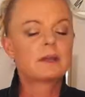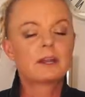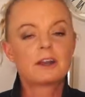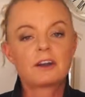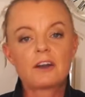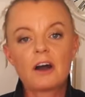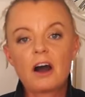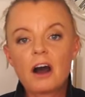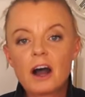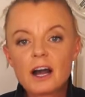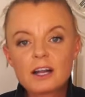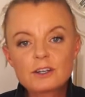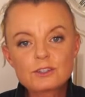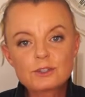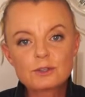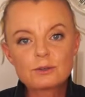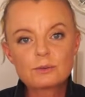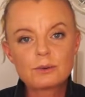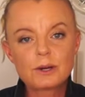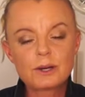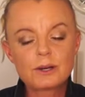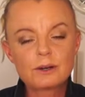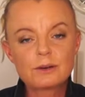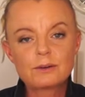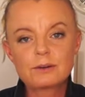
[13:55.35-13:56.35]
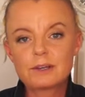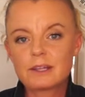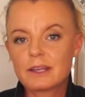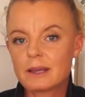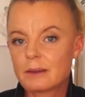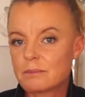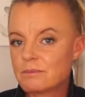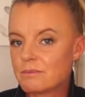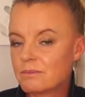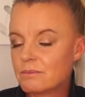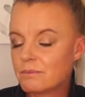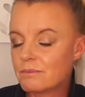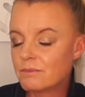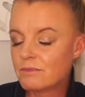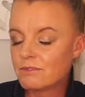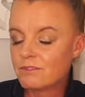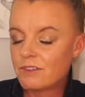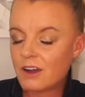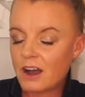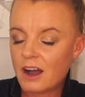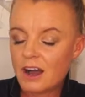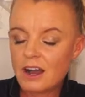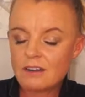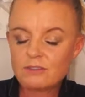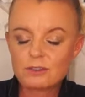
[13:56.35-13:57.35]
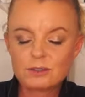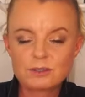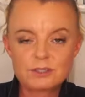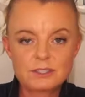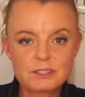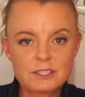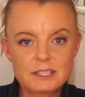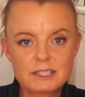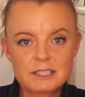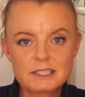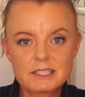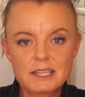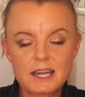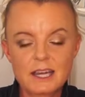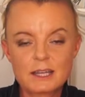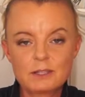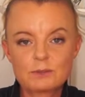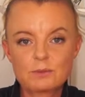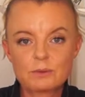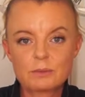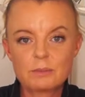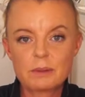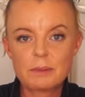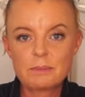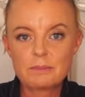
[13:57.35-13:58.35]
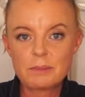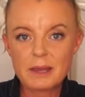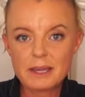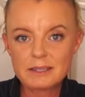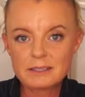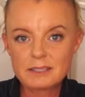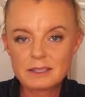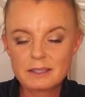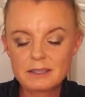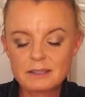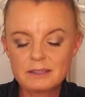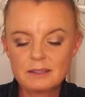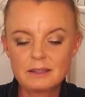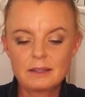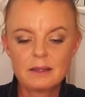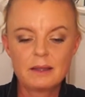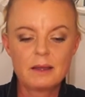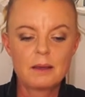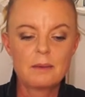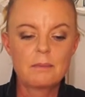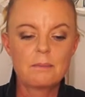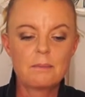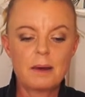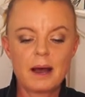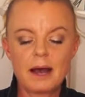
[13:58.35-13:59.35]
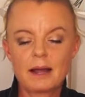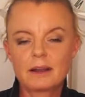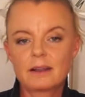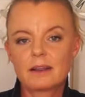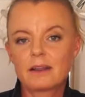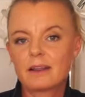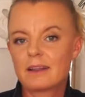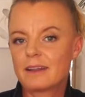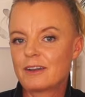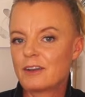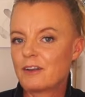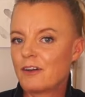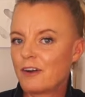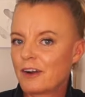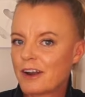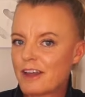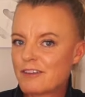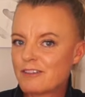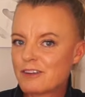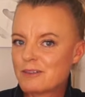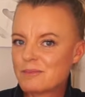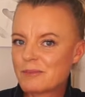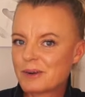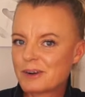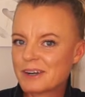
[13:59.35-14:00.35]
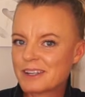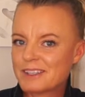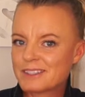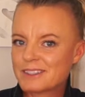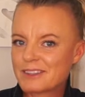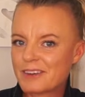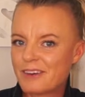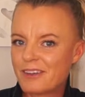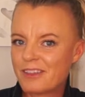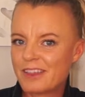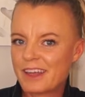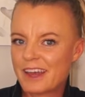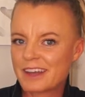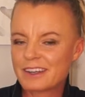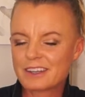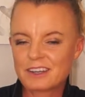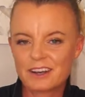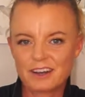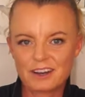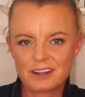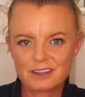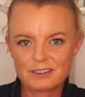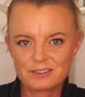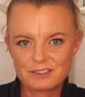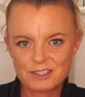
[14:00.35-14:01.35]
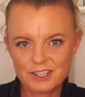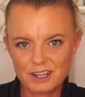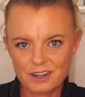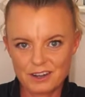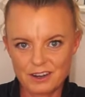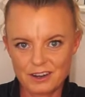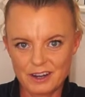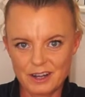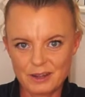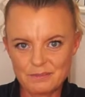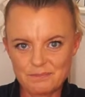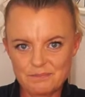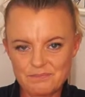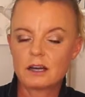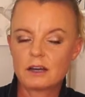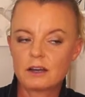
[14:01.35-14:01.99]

In an ideal world, yep, 5 or 6 days would be better, but not everybody's got that kind of time.